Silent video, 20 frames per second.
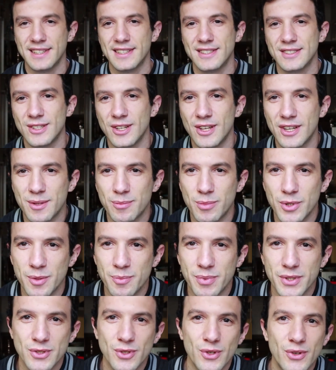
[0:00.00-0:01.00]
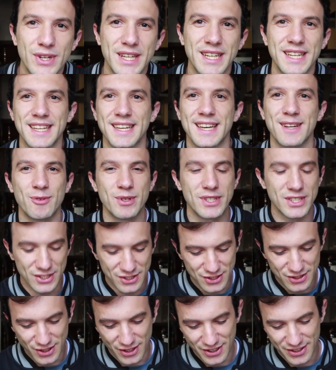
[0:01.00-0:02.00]
There's a lot of bloopers already, and we
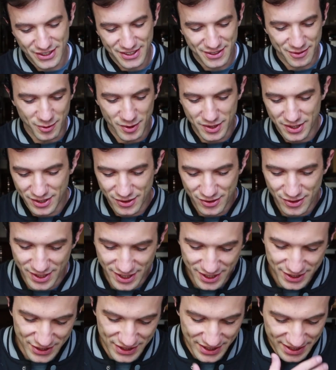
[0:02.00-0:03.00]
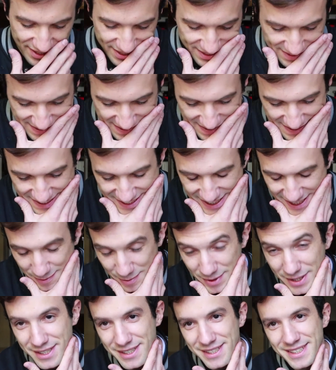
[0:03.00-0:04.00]
just started with the introduction, guys. God
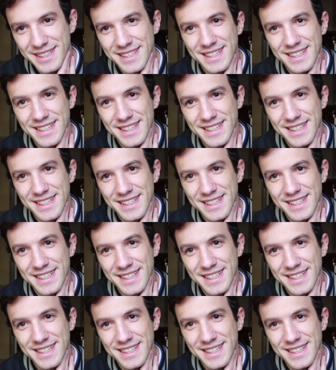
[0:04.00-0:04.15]
damn it.